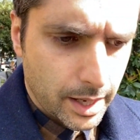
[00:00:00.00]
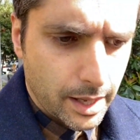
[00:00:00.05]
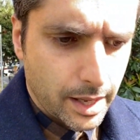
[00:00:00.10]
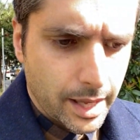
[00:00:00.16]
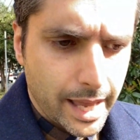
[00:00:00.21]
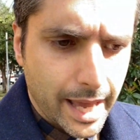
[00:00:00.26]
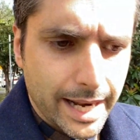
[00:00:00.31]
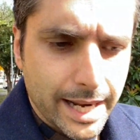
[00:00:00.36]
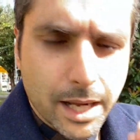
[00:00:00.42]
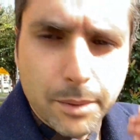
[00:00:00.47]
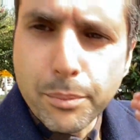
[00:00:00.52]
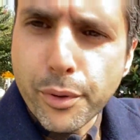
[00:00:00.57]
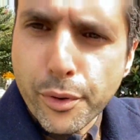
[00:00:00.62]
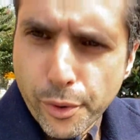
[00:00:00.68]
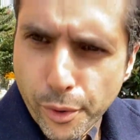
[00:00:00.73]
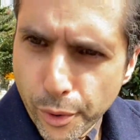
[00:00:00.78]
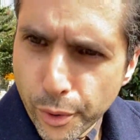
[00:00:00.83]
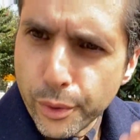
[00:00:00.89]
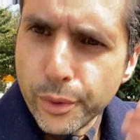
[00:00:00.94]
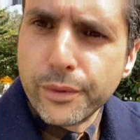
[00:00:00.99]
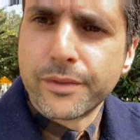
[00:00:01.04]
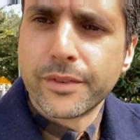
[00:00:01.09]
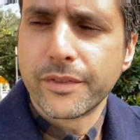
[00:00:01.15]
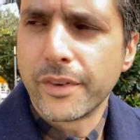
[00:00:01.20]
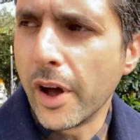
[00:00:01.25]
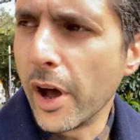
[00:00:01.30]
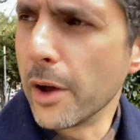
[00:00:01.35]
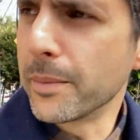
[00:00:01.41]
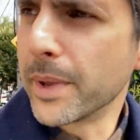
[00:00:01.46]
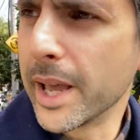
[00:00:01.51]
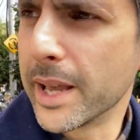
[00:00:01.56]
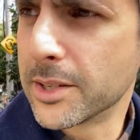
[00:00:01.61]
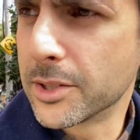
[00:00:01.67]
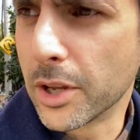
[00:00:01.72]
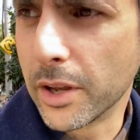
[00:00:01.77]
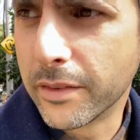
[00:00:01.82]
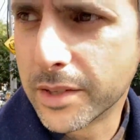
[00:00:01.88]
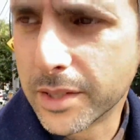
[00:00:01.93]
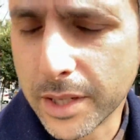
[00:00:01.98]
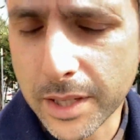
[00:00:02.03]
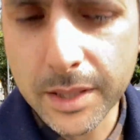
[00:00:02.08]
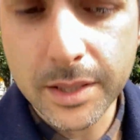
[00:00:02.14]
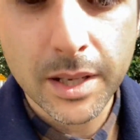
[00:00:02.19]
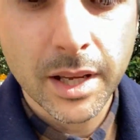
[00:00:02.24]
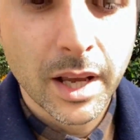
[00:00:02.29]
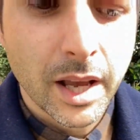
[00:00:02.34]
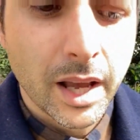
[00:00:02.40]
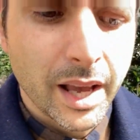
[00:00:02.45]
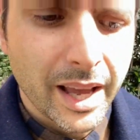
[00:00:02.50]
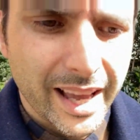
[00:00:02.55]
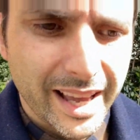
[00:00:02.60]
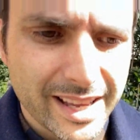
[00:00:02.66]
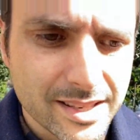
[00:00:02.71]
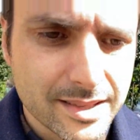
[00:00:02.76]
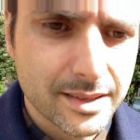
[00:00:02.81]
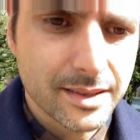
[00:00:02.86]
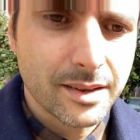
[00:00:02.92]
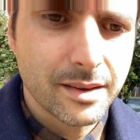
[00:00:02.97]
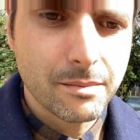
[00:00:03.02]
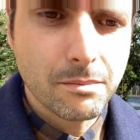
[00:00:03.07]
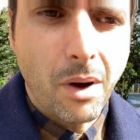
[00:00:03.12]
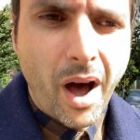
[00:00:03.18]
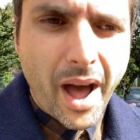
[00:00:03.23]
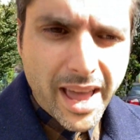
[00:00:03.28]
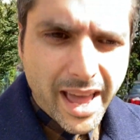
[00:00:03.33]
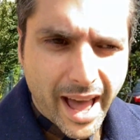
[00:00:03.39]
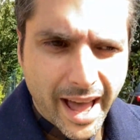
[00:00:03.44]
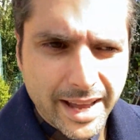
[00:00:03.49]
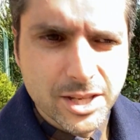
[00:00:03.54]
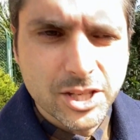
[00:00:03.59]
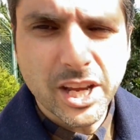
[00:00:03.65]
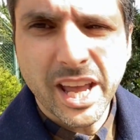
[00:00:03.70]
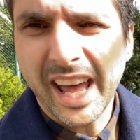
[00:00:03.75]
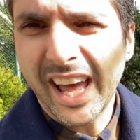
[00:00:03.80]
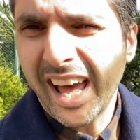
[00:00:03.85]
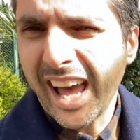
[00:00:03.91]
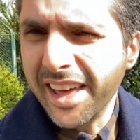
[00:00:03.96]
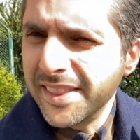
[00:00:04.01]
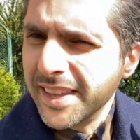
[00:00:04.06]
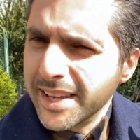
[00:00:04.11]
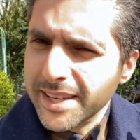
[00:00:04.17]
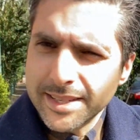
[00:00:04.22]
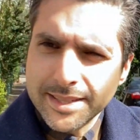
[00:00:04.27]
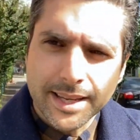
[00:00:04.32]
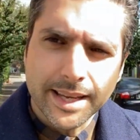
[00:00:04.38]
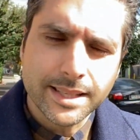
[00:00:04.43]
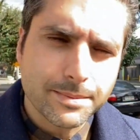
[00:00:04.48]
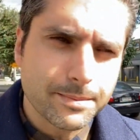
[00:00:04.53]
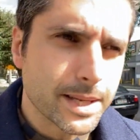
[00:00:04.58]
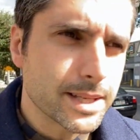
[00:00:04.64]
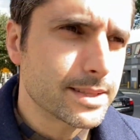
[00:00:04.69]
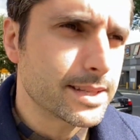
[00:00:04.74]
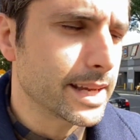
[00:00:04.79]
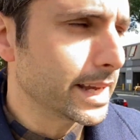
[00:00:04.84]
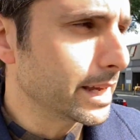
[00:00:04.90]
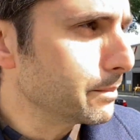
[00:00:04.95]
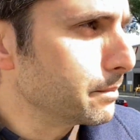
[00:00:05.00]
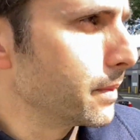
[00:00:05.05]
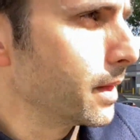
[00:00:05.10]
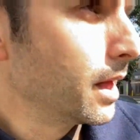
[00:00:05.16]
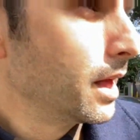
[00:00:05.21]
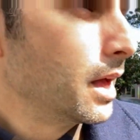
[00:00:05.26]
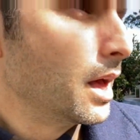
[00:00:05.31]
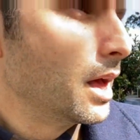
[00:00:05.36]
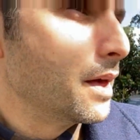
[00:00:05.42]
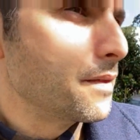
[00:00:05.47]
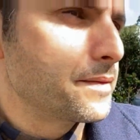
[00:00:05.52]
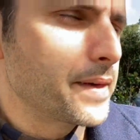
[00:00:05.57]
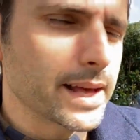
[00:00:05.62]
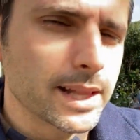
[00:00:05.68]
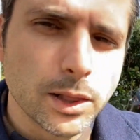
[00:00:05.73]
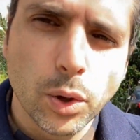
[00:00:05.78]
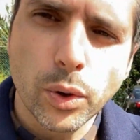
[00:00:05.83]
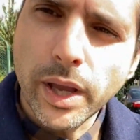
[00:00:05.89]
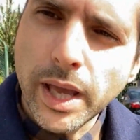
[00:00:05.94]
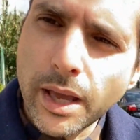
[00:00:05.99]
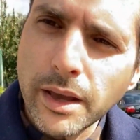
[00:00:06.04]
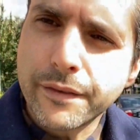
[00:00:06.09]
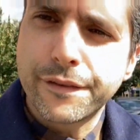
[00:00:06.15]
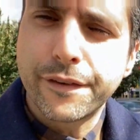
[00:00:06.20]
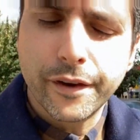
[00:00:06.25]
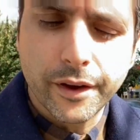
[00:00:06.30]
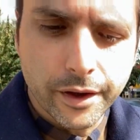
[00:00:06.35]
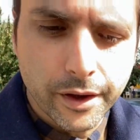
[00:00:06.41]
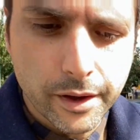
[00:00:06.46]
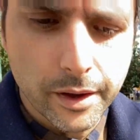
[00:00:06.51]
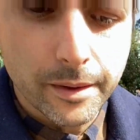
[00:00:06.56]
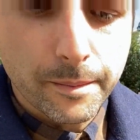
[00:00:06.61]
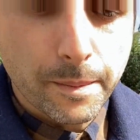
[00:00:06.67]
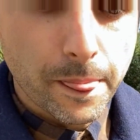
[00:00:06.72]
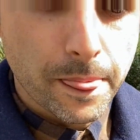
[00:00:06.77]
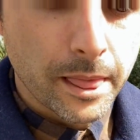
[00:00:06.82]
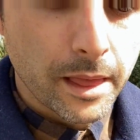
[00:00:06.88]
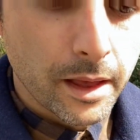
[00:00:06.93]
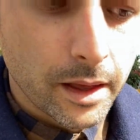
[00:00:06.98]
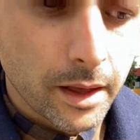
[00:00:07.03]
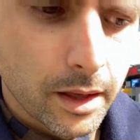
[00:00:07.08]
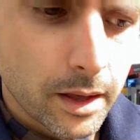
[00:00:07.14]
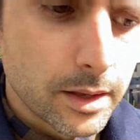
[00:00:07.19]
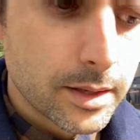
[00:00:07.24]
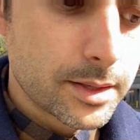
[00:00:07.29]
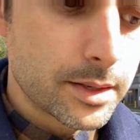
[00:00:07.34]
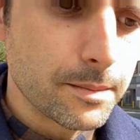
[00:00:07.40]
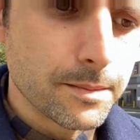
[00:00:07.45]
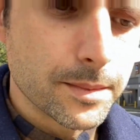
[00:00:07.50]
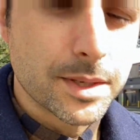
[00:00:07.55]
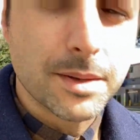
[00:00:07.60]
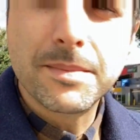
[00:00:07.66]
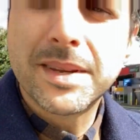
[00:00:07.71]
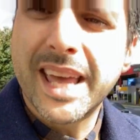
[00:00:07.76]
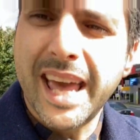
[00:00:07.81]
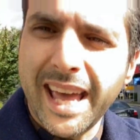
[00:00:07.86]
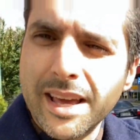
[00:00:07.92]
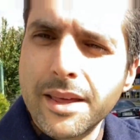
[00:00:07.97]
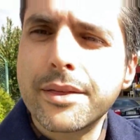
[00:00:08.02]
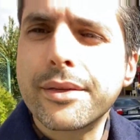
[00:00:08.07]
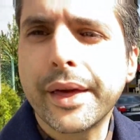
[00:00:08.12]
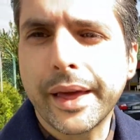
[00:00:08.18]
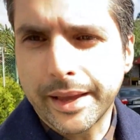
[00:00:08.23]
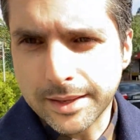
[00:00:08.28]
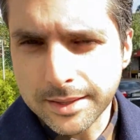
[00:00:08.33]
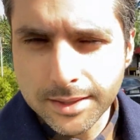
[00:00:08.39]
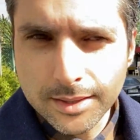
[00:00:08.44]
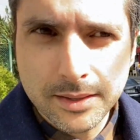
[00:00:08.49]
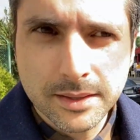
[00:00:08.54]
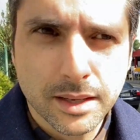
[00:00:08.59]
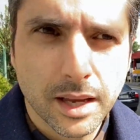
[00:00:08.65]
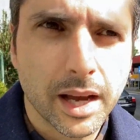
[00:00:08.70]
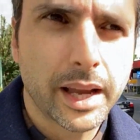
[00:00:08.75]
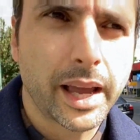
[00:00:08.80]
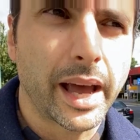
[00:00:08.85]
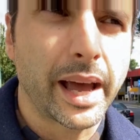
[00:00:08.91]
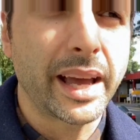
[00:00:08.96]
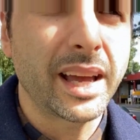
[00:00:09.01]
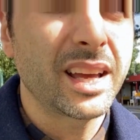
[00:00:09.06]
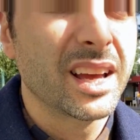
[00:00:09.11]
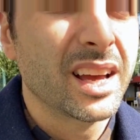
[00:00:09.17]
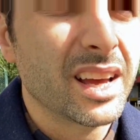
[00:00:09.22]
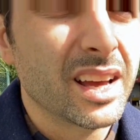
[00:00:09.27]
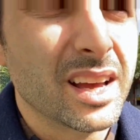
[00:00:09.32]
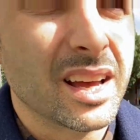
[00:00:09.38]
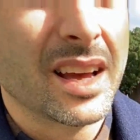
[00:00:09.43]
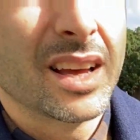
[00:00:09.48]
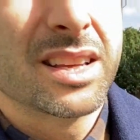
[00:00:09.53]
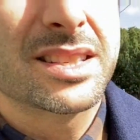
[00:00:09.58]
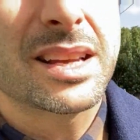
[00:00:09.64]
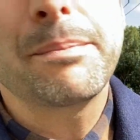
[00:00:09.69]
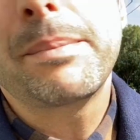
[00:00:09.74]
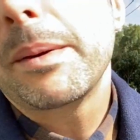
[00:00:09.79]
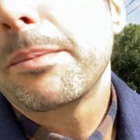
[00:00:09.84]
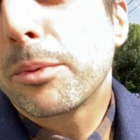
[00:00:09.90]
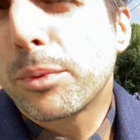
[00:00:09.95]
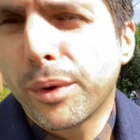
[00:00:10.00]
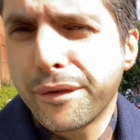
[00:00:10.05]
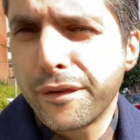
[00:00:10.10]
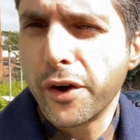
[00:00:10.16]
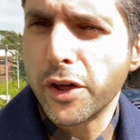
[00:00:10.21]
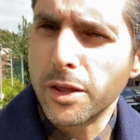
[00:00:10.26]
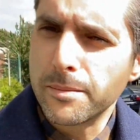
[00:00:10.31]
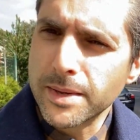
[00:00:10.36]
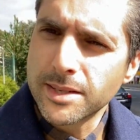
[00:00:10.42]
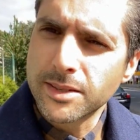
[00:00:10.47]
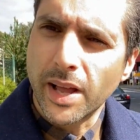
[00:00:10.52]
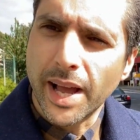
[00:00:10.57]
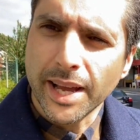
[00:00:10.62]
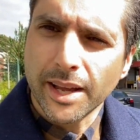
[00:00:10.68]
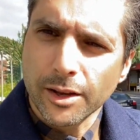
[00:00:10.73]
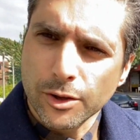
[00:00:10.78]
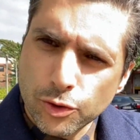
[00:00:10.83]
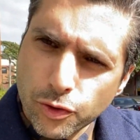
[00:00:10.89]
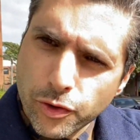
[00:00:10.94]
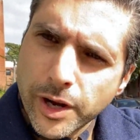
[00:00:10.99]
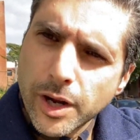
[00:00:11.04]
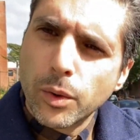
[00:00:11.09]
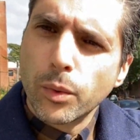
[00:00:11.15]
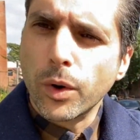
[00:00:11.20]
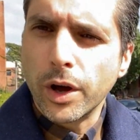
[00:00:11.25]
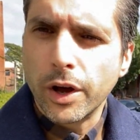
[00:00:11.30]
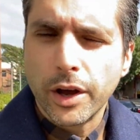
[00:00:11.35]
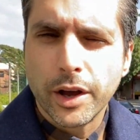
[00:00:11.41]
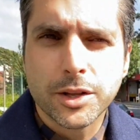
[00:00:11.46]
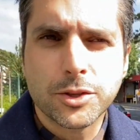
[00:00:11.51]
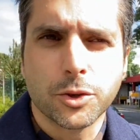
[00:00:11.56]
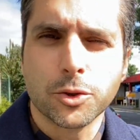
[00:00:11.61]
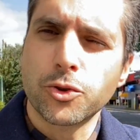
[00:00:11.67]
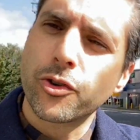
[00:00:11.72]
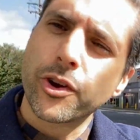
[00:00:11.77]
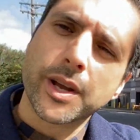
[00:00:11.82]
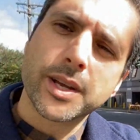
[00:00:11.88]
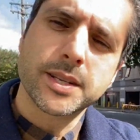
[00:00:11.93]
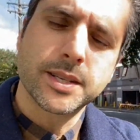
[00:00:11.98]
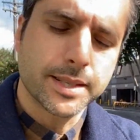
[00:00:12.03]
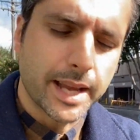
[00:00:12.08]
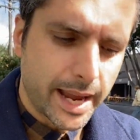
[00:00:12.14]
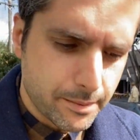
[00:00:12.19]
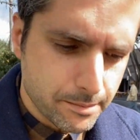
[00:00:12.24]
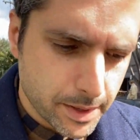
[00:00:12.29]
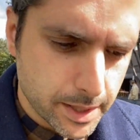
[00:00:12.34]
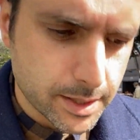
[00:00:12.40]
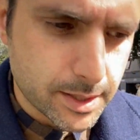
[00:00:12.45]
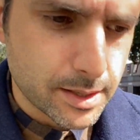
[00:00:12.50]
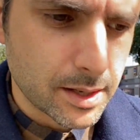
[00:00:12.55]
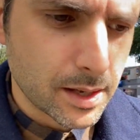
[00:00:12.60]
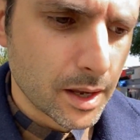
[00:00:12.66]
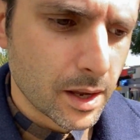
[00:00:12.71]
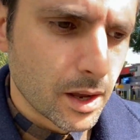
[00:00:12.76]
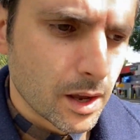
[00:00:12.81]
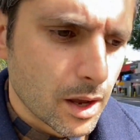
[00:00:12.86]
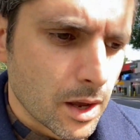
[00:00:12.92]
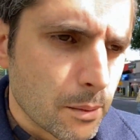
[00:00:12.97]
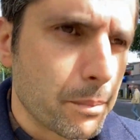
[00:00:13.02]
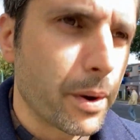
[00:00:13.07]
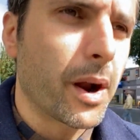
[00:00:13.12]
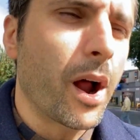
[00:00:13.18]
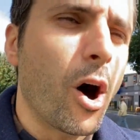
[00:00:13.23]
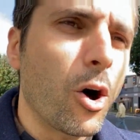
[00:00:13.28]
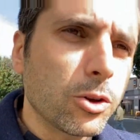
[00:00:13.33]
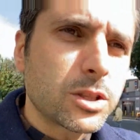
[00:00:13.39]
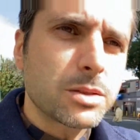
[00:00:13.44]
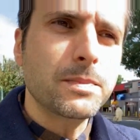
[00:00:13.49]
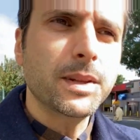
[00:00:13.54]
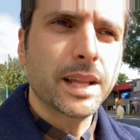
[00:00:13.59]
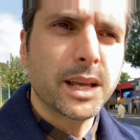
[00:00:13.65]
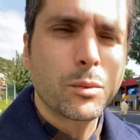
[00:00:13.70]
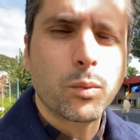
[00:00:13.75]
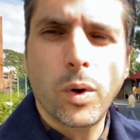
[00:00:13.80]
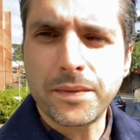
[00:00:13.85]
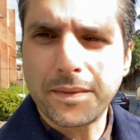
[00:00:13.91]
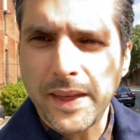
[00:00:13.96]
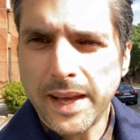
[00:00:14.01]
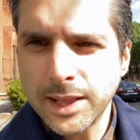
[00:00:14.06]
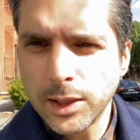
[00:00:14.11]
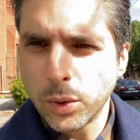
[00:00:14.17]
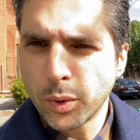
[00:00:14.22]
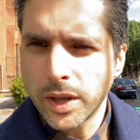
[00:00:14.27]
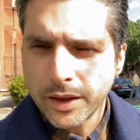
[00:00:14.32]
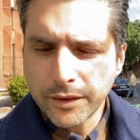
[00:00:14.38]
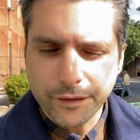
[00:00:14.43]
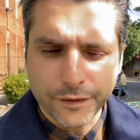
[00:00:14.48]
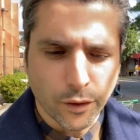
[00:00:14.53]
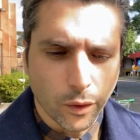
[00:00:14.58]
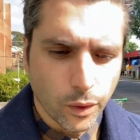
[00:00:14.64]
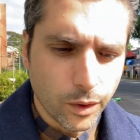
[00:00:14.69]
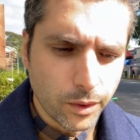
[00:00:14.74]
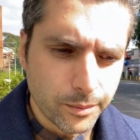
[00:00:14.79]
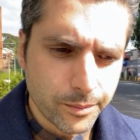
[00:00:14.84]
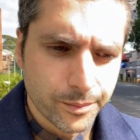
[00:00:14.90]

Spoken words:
getting approved for home care services is my aged care and the assessment team, they're looking for some key things, okay? Some people refer them as like trigger words or trigger statements, but ultimately what they're looking for